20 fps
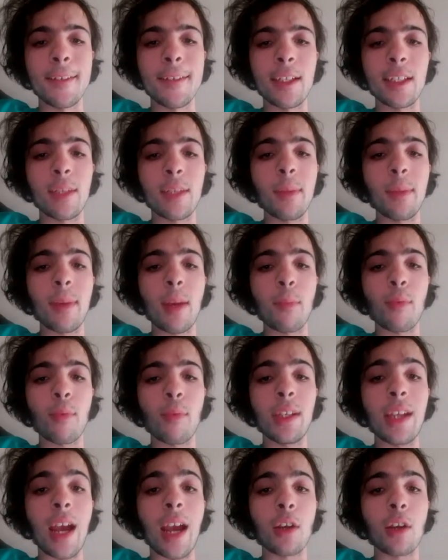Timmy
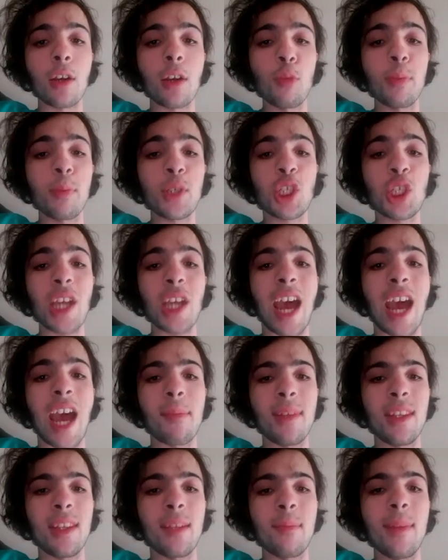Membry, young Cooper
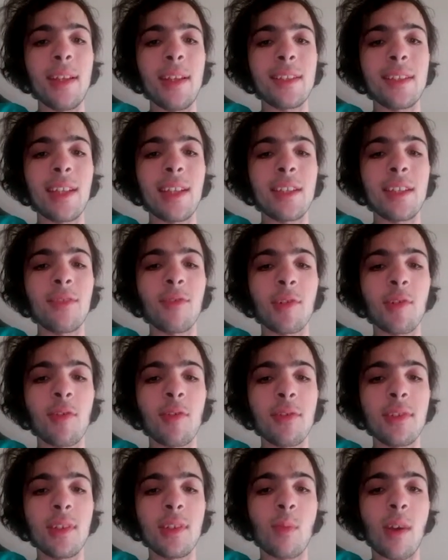Sharman, the mid-season
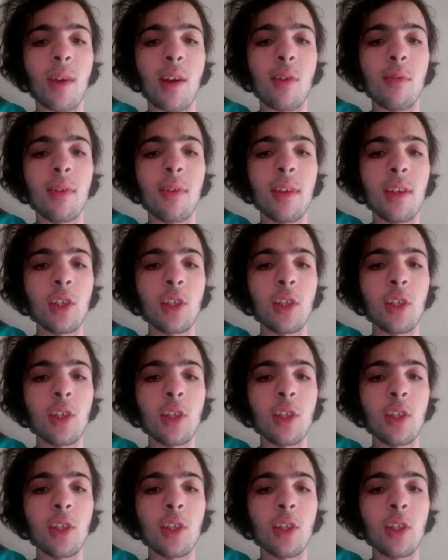recruit, did well.